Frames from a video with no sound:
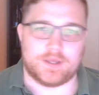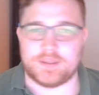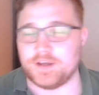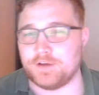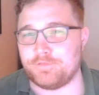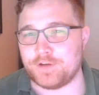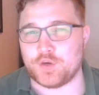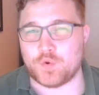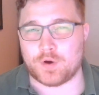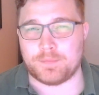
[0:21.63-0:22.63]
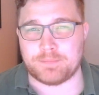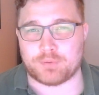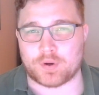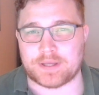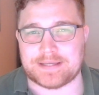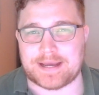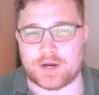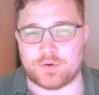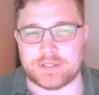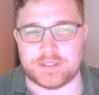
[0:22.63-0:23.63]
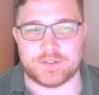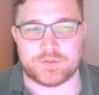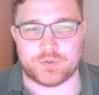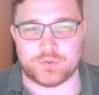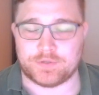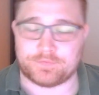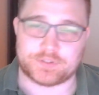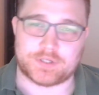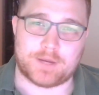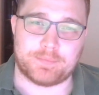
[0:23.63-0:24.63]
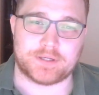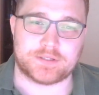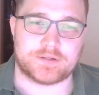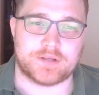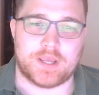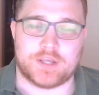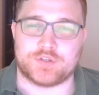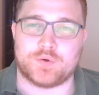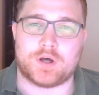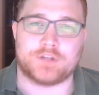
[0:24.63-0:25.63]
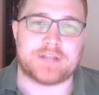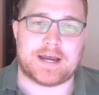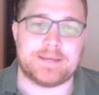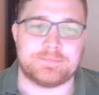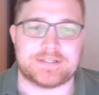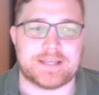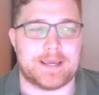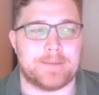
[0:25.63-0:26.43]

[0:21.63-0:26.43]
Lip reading: The video will be broken down into different topics, so I'll timestamp